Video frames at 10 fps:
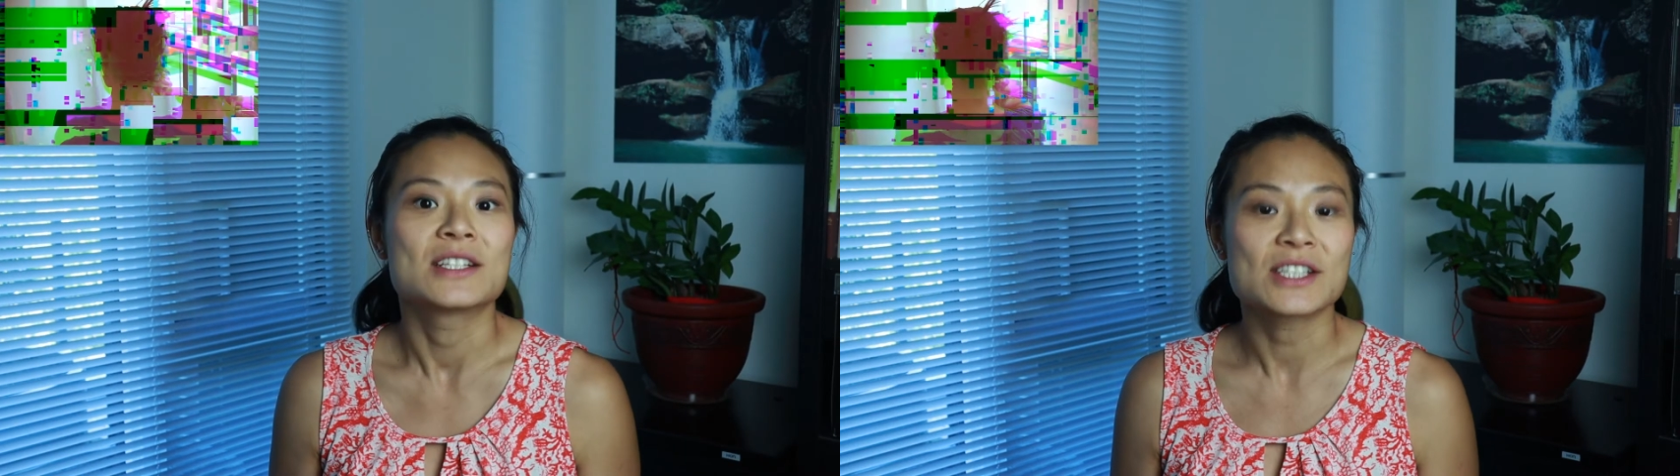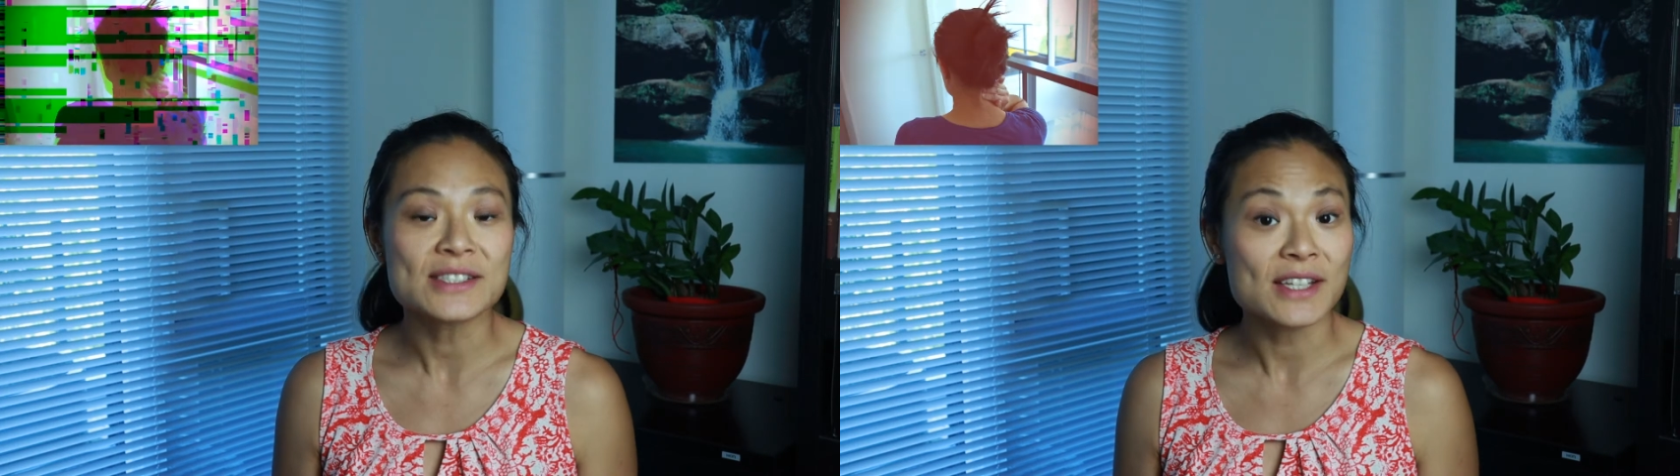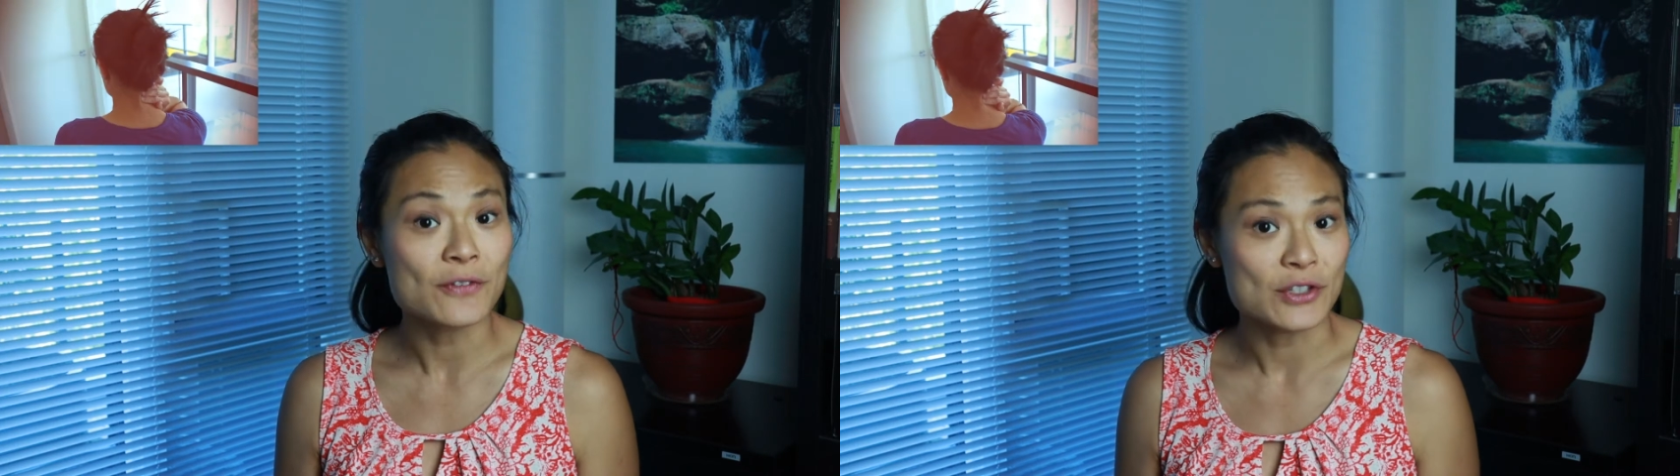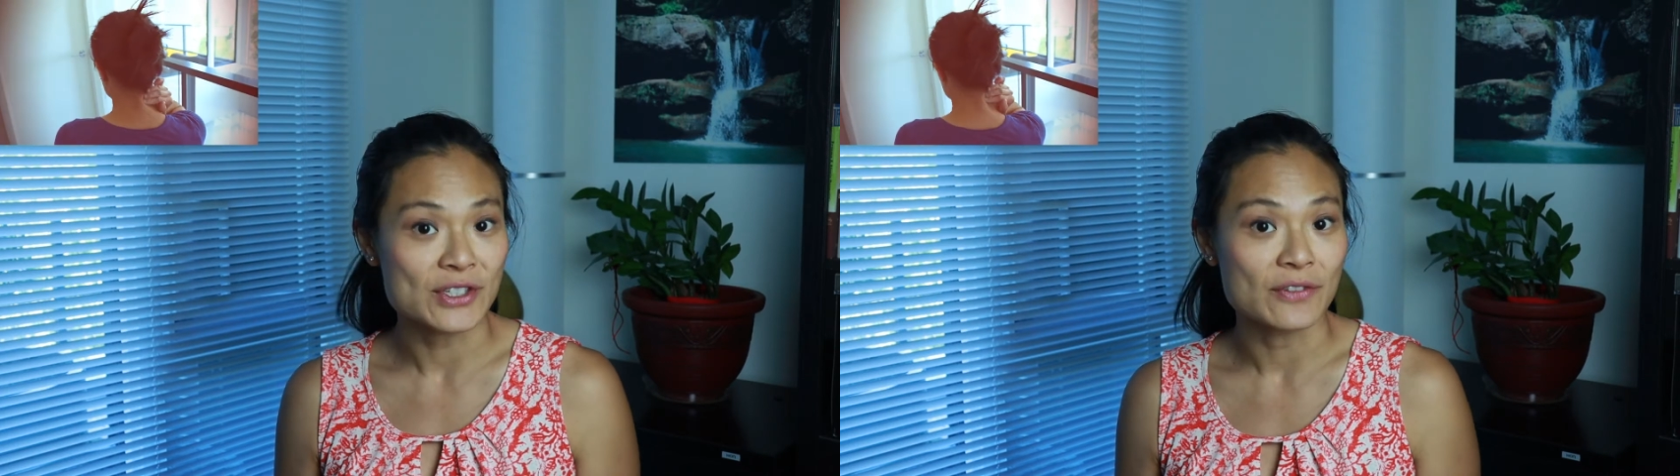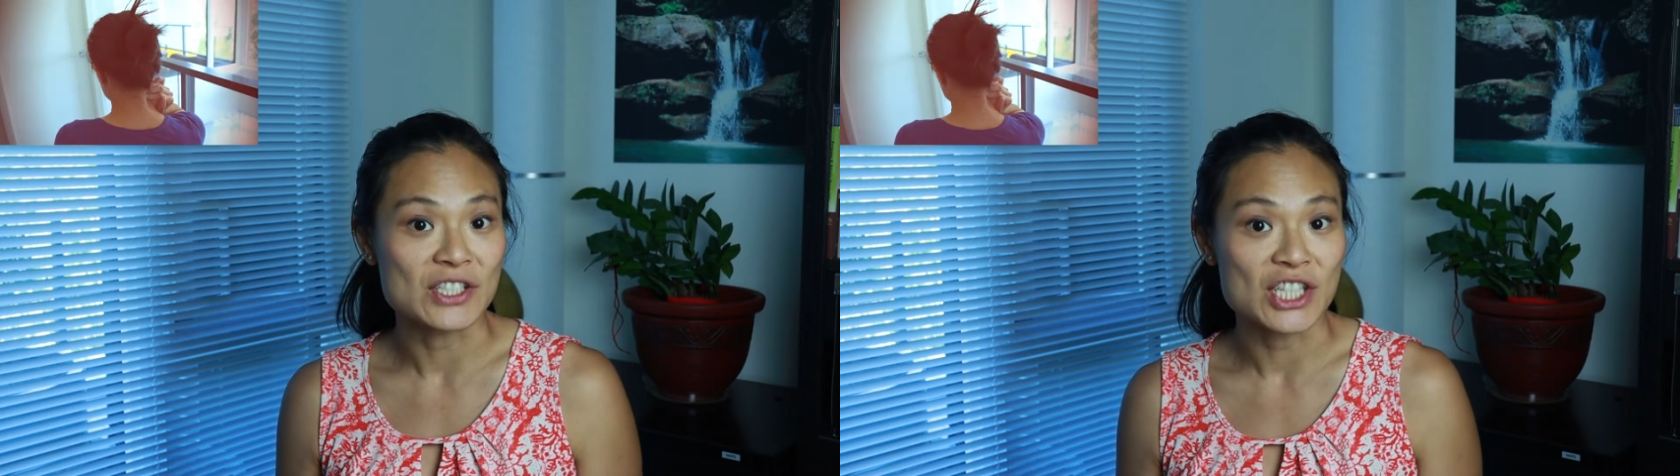Just give
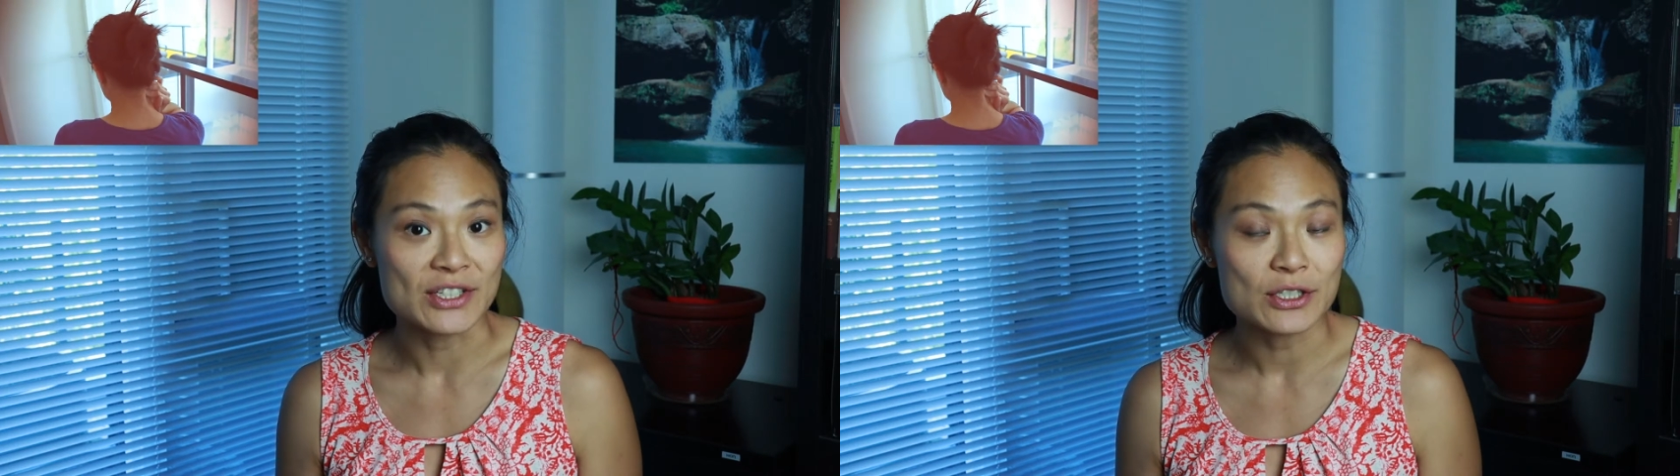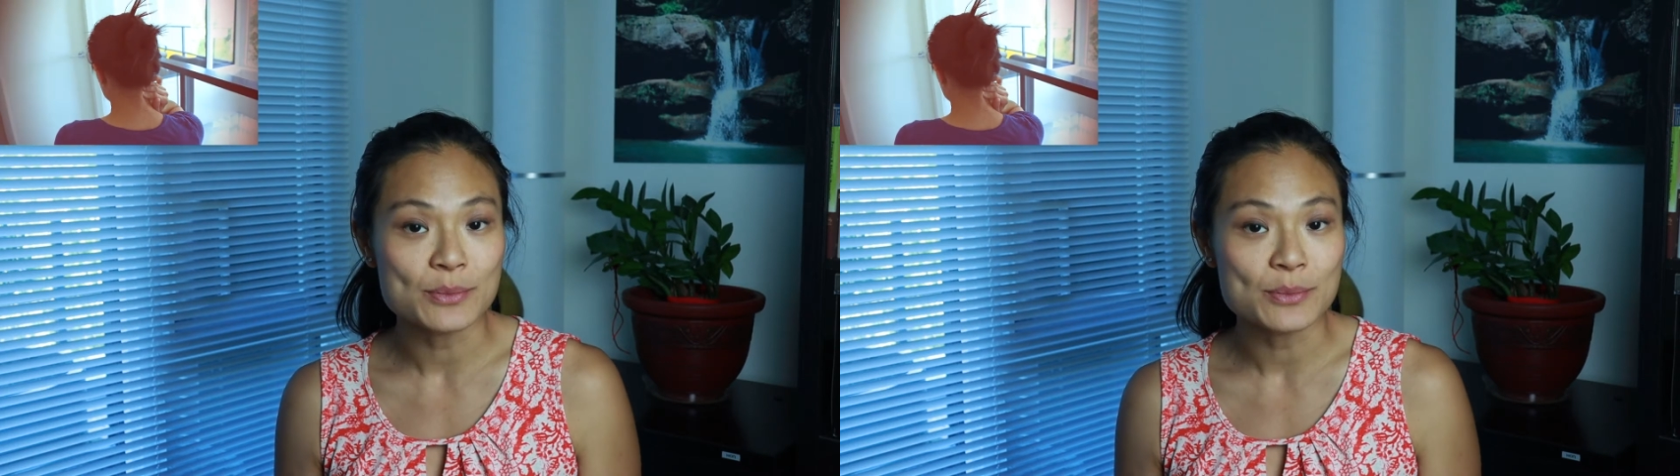yourself a gentle